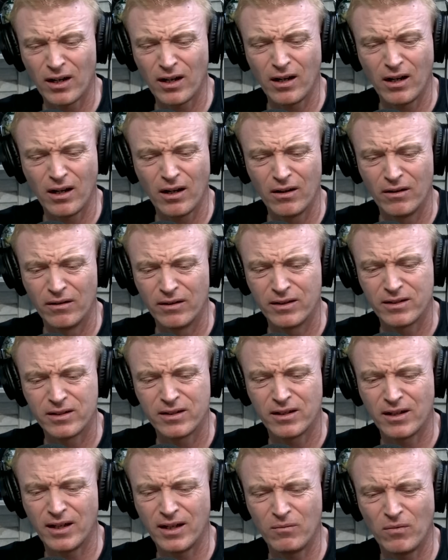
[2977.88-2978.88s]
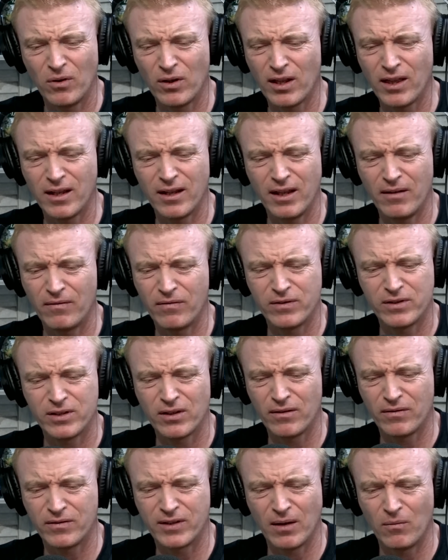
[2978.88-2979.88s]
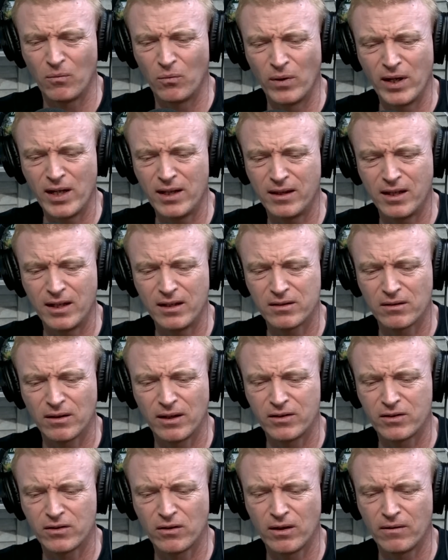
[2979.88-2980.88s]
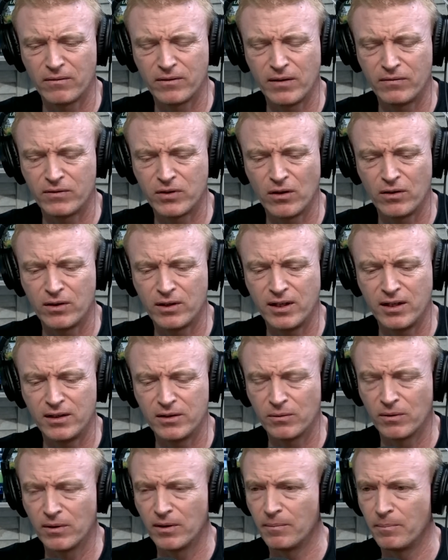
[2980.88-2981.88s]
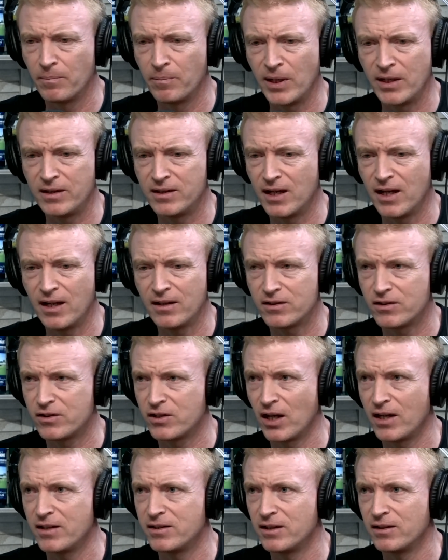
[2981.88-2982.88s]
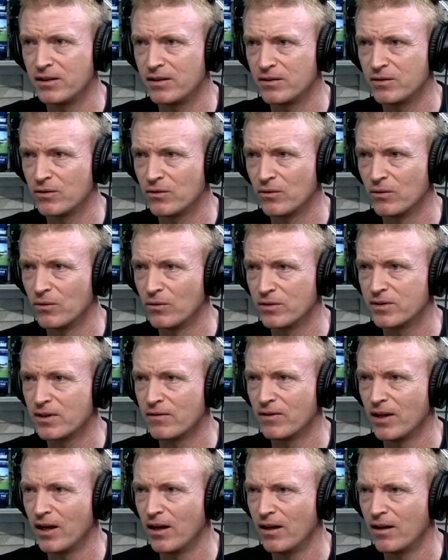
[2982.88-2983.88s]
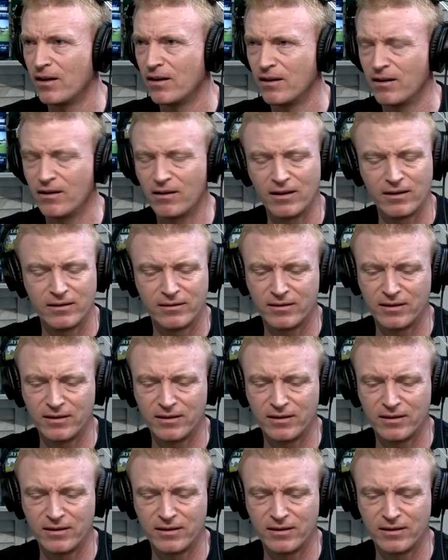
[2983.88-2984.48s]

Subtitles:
don't know. And what are they? They've sort of done weird things. Or they've turned it into a big dance chasing sort of horse, haven't they? I don't know.